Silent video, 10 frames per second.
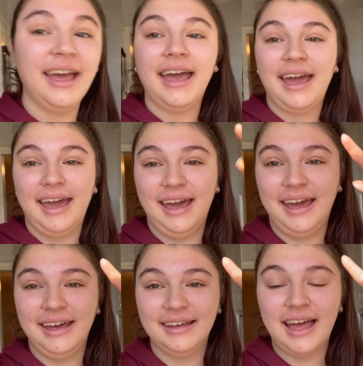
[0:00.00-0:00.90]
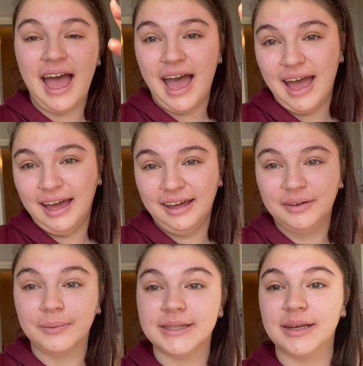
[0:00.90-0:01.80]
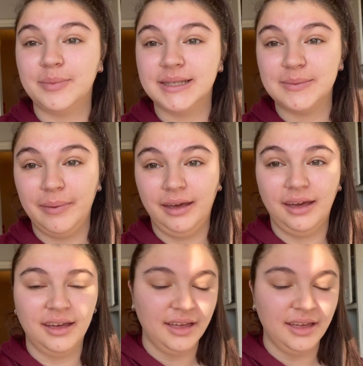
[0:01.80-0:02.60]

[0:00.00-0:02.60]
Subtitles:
Hey, hi, what's up? It's me.